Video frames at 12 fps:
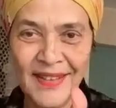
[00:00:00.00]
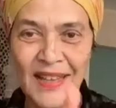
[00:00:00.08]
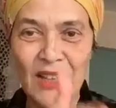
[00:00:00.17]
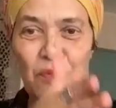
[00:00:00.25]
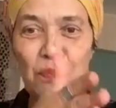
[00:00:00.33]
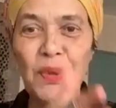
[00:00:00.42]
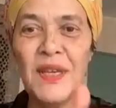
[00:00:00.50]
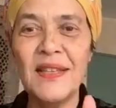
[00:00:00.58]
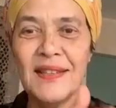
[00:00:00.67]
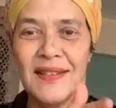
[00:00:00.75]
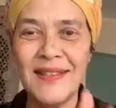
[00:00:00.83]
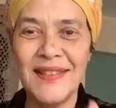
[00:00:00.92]
And
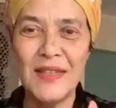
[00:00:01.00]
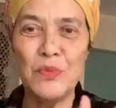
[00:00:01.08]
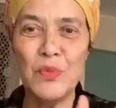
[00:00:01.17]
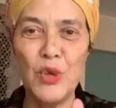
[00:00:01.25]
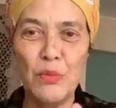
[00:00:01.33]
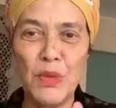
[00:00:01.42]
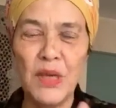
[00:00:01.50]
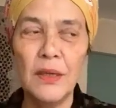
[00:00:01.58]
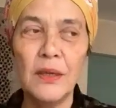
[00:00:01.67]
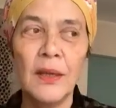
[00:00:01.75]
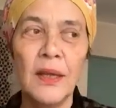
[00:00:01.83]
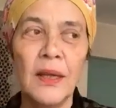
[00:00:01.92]
peace is this
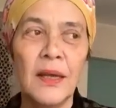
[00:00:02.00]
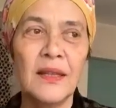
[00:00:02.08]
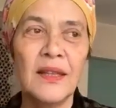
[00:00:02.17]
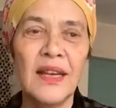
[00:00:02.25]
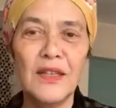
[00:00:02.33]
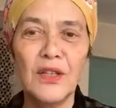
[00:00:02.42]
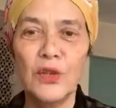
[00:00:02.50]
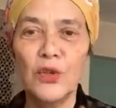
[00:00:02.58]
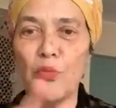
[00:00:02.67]
moment that,